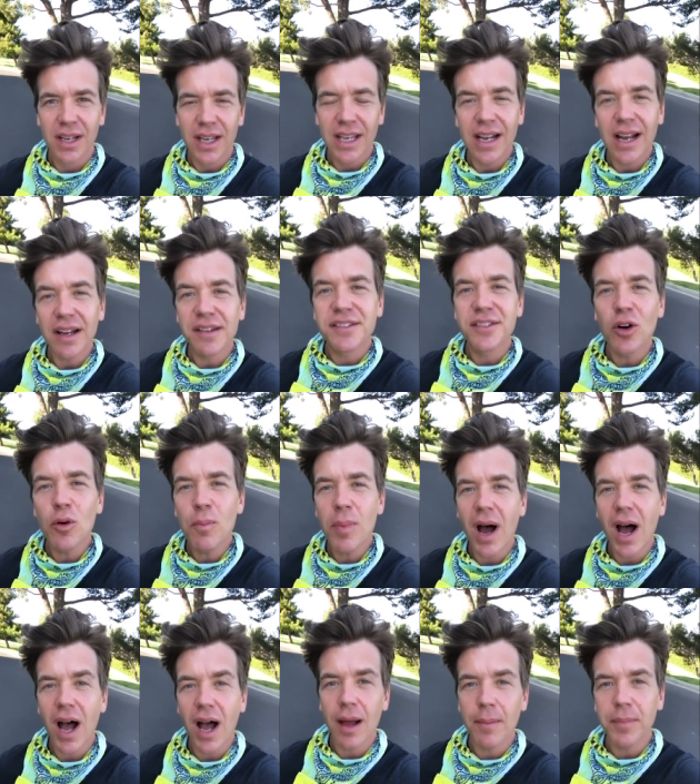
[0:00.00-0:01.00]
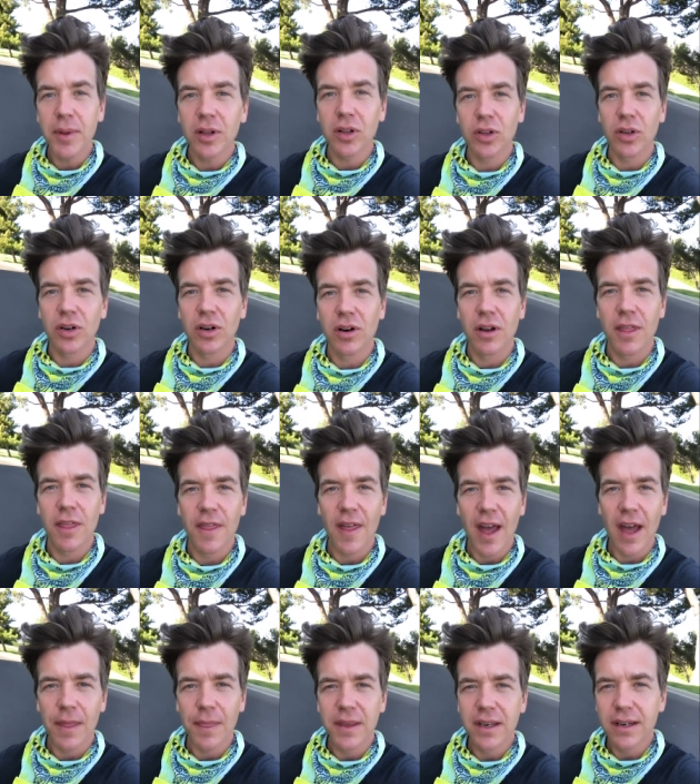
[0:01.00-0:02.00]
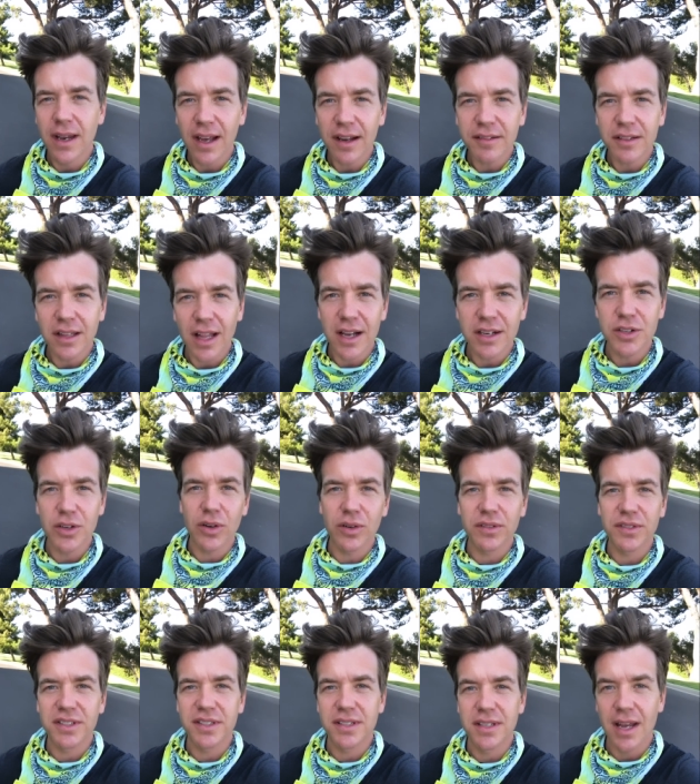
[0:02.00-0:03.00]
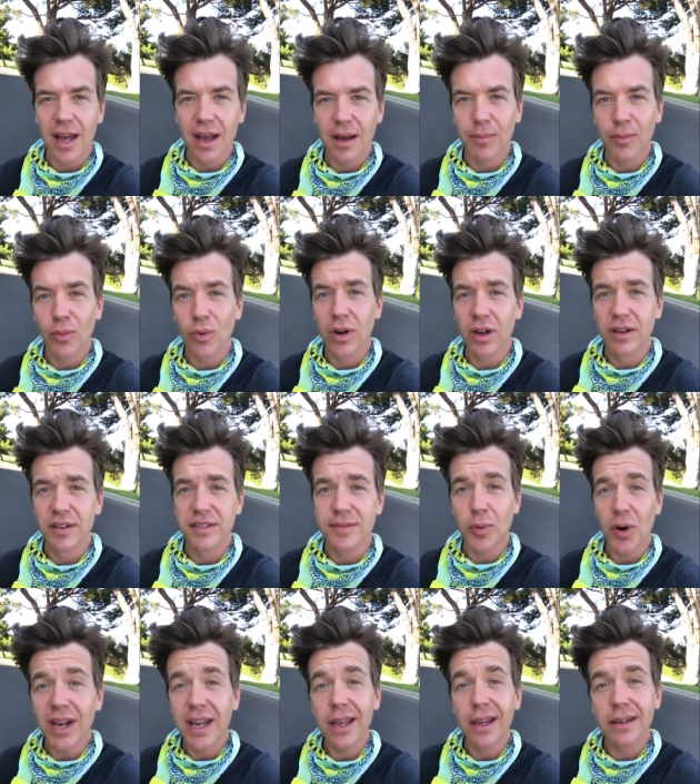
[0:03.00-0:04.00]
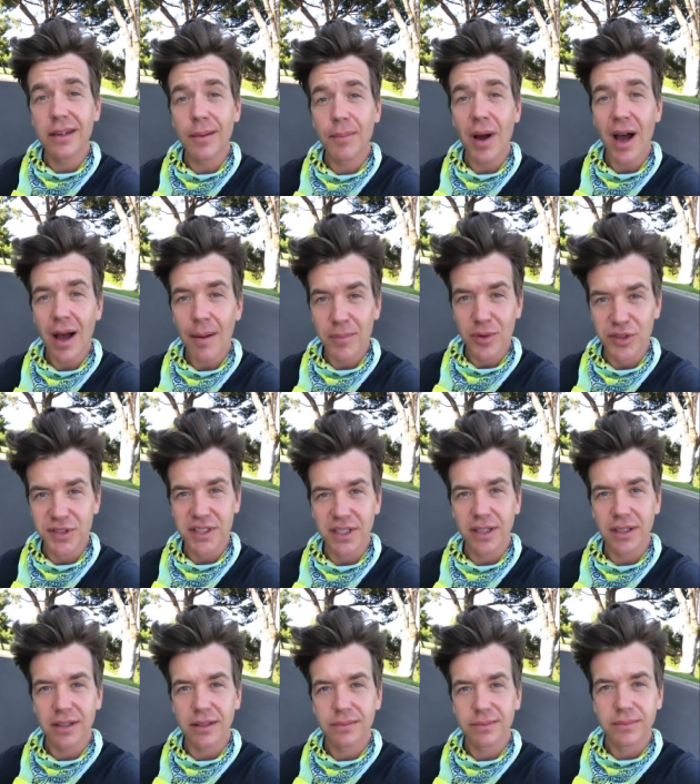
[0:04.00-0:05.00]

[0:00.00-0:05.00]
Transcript: He got so popular that the next logical step was breaking into pop music.